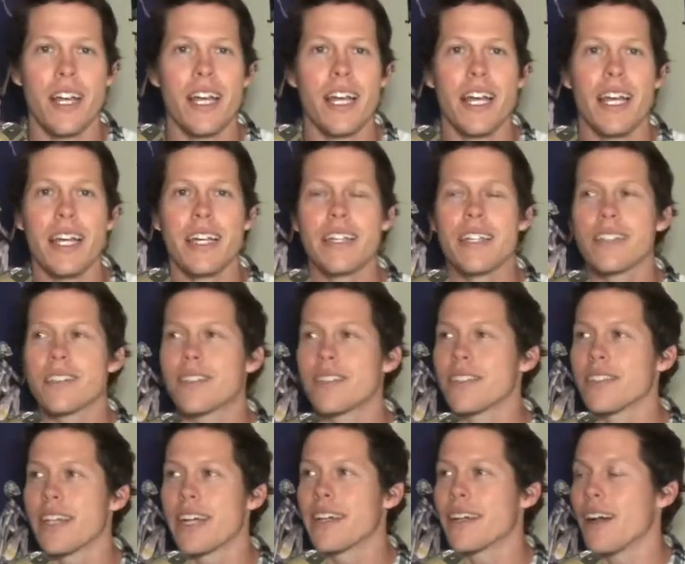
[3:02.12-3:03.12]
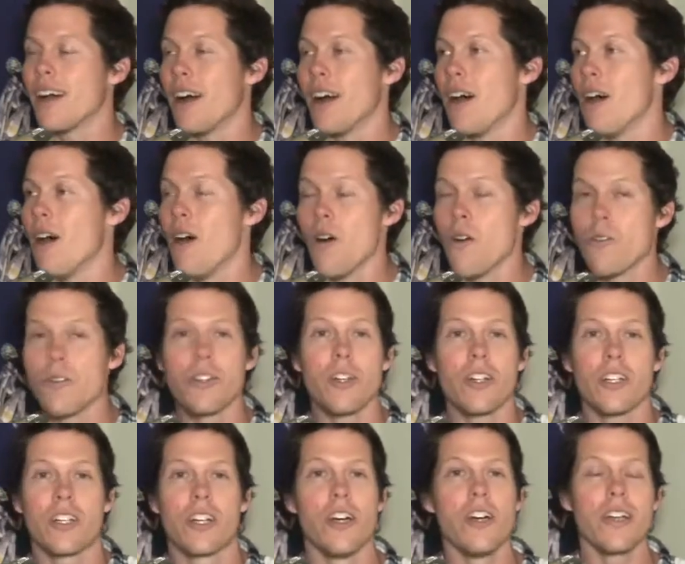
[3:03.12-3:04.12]
It is like, oh, you're
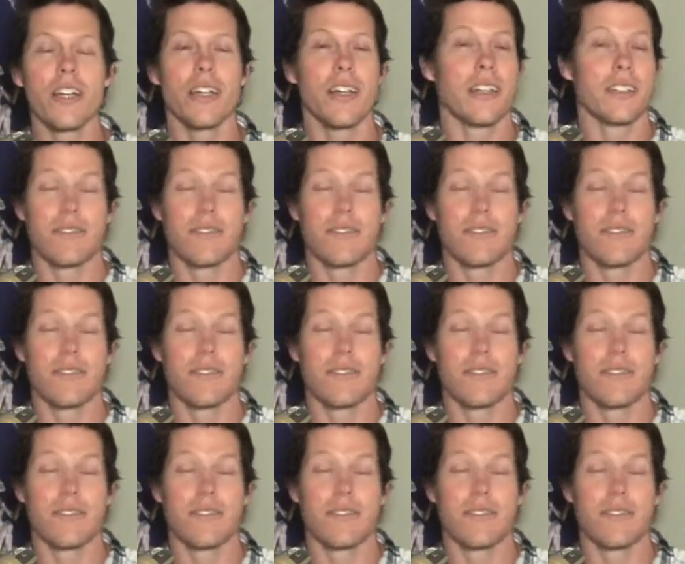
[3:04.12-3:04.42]
cooking.